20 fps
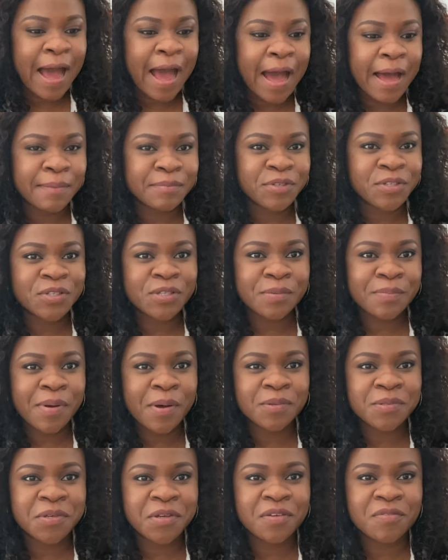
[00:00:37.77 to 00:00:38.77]
i'm just
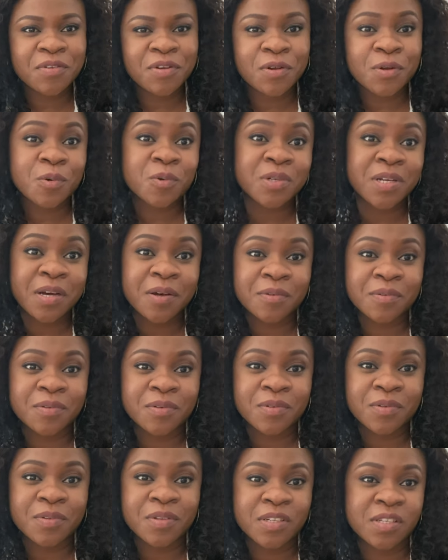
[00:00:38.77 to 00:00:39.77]
about to give you the lowdown
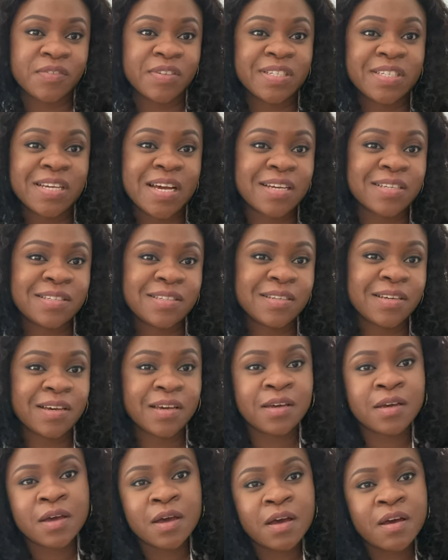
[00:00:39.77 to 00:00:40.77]
on this
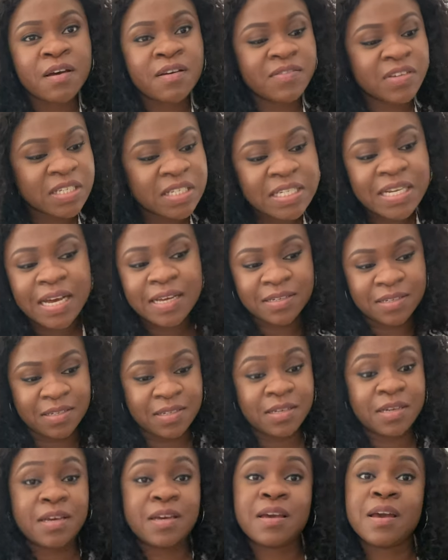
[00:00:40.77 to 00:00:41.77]
fantastic
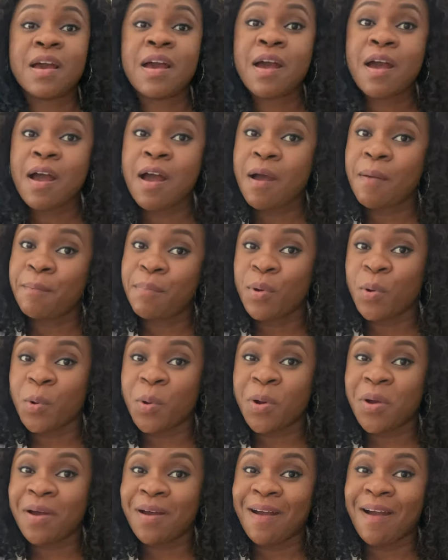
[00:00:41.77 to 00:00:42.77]
fantastic
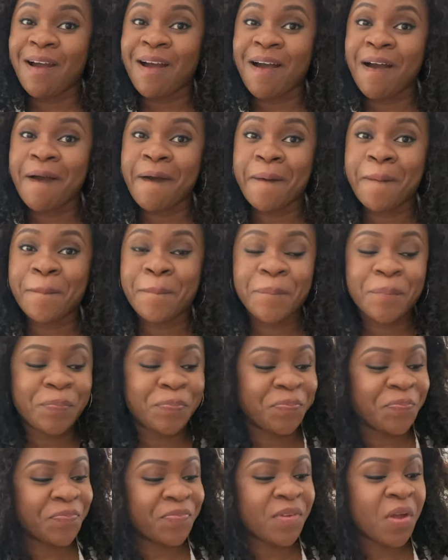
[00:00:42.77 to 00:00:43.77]
book. Um,
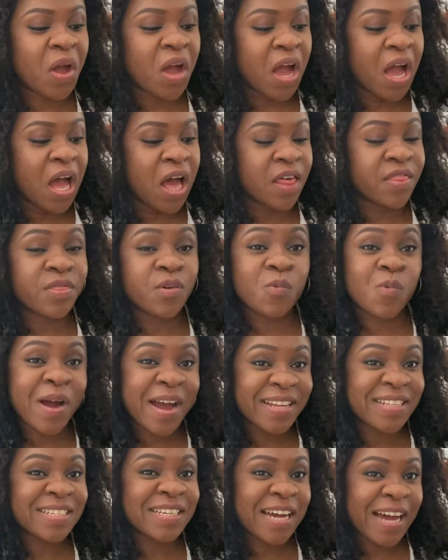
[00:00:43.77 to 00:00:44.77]
the
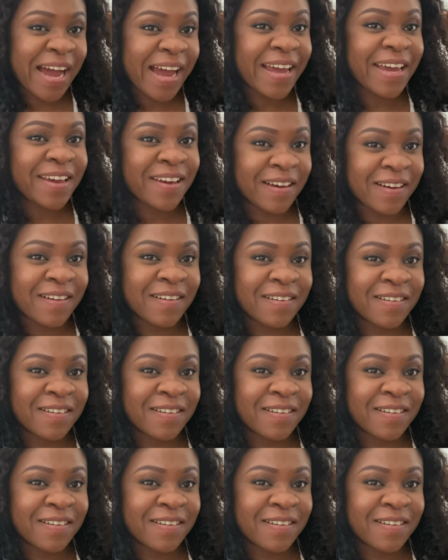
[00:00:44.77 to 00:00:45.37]
White Tiger.